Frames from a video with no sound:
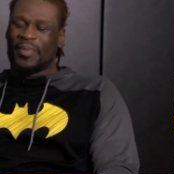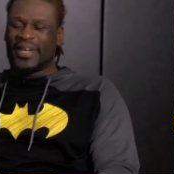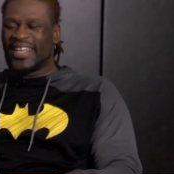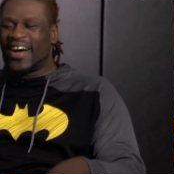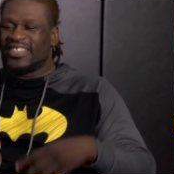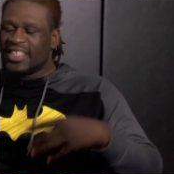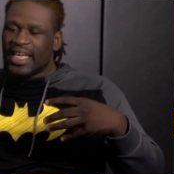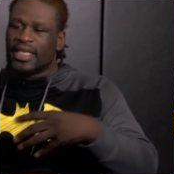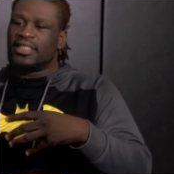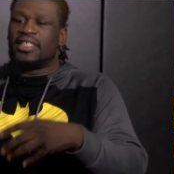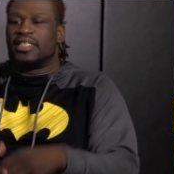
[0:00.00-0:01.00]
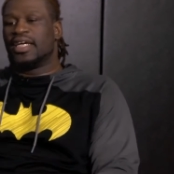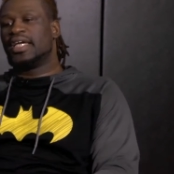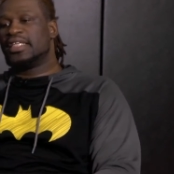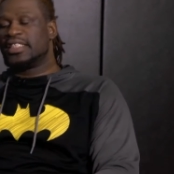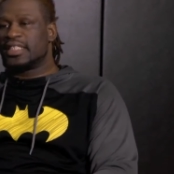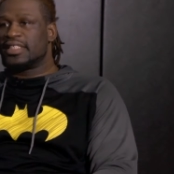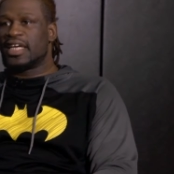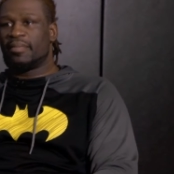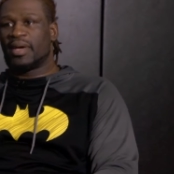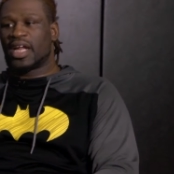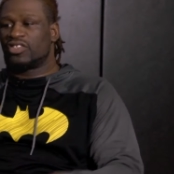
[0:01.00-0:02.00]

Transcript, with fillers: But no, the energy is that, man.